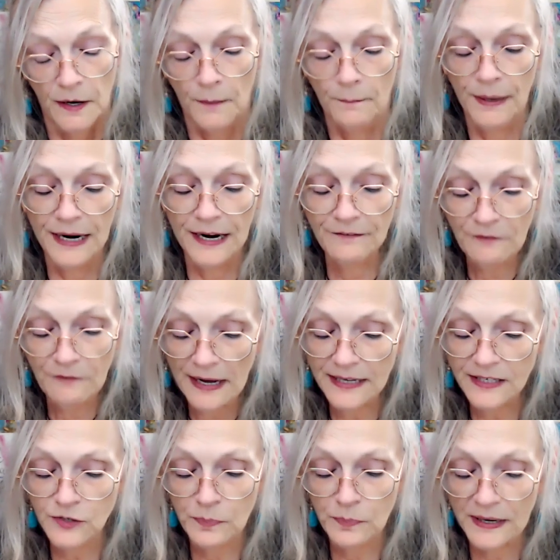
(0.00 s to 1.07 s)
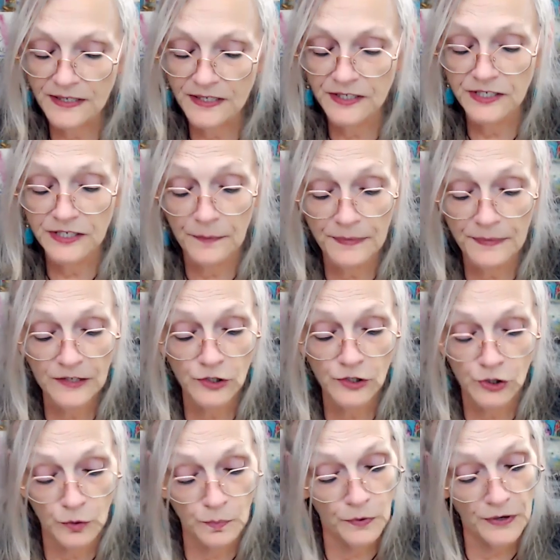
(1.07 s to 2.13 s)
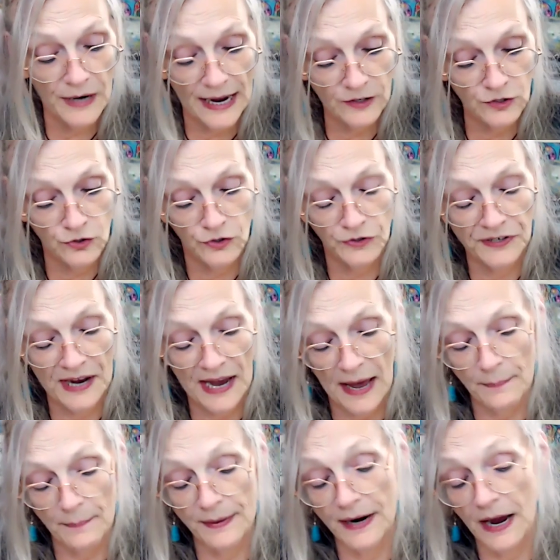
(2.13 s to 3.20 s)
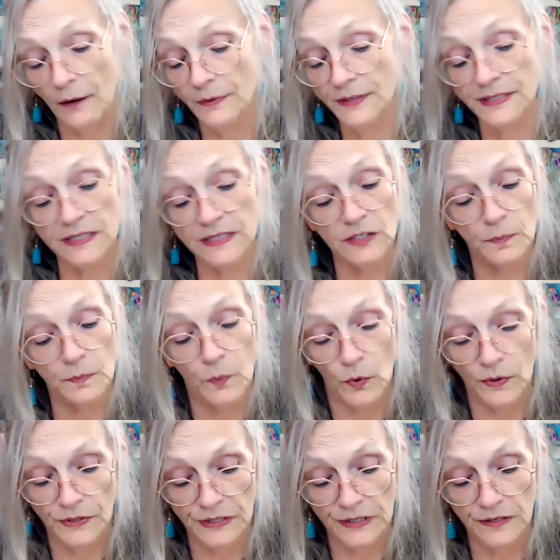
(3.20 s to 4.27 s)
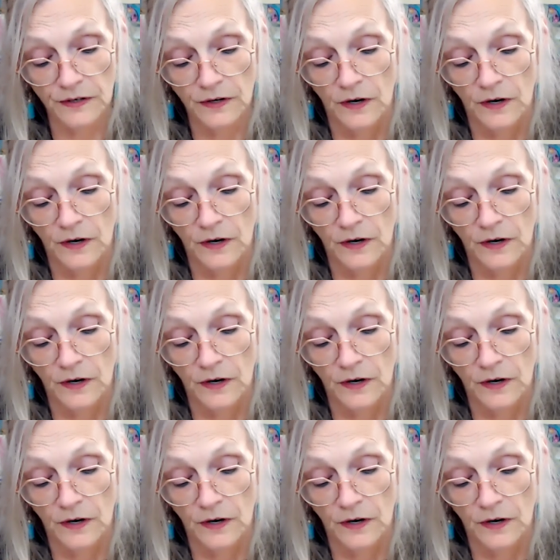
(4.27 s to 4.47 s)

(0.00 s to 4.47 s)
But if I expected something supernatural to happen, I was disappointed.